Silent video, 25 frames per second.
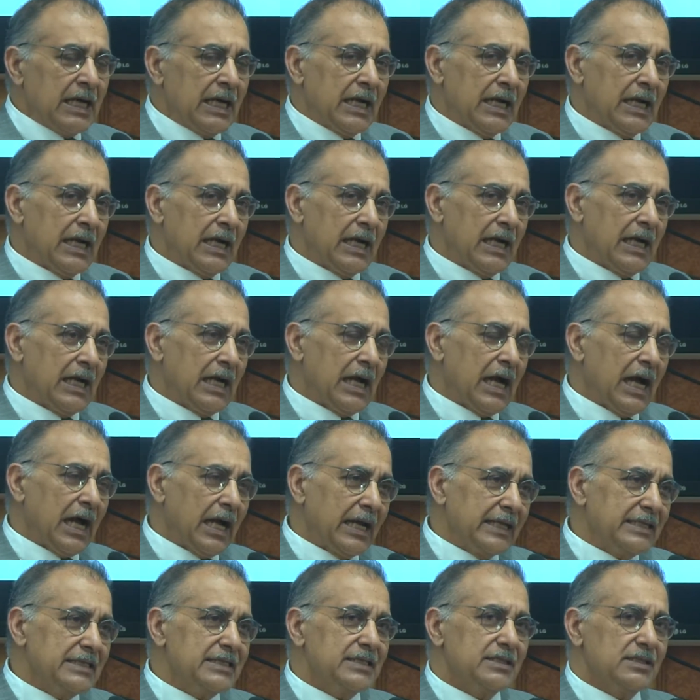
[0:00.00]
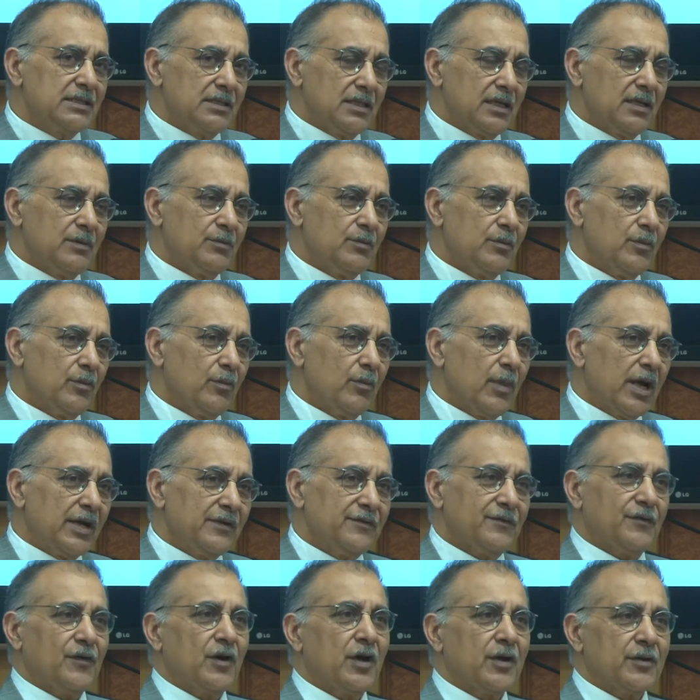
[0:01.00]
my
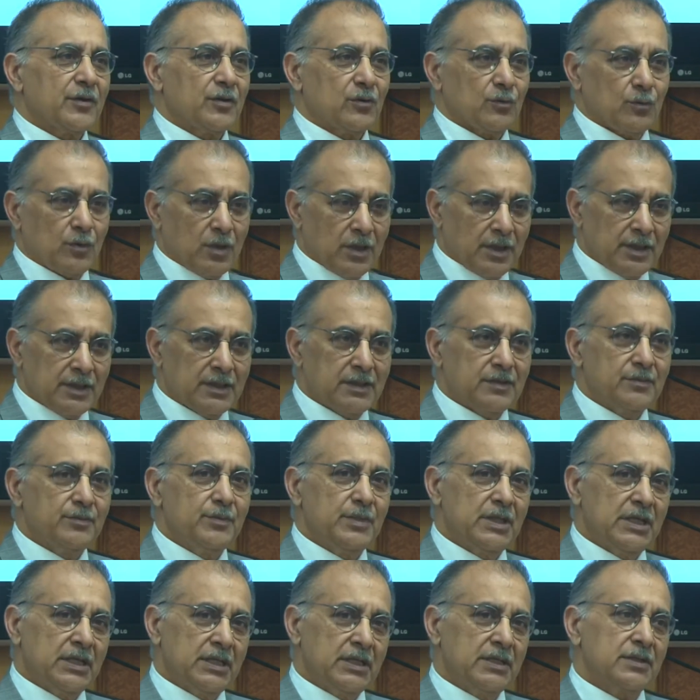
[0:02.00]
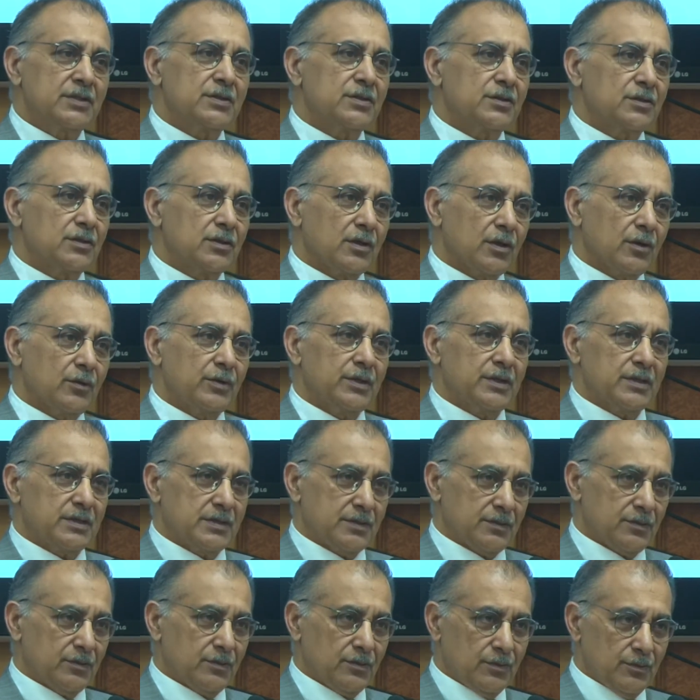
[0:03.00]
father wanted me to go
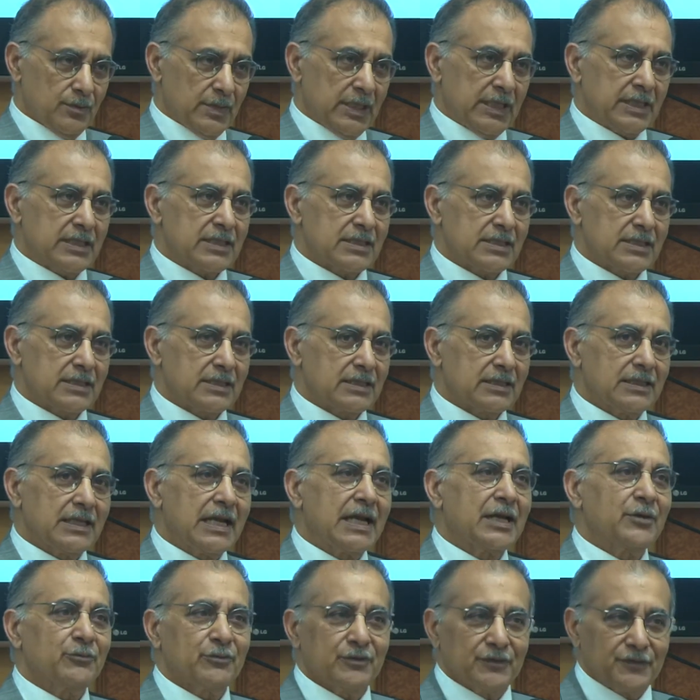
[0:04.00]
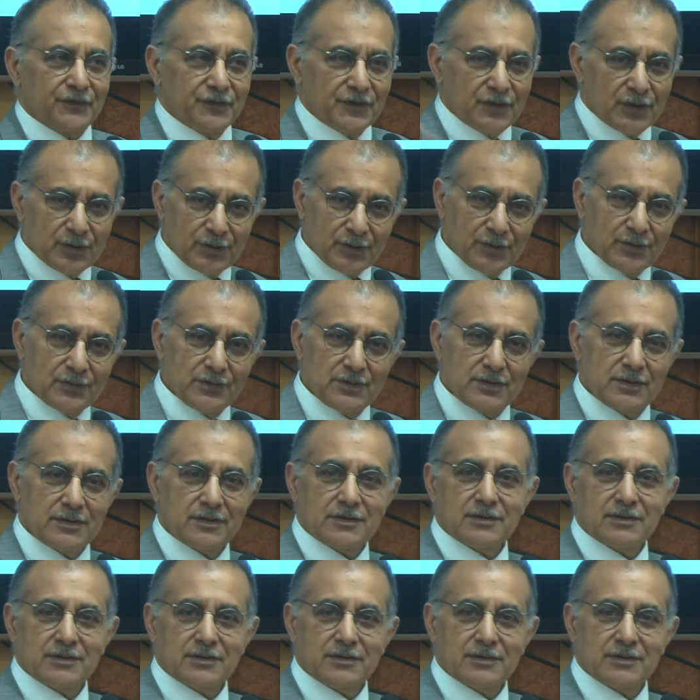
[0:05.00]
into medicine and I refused.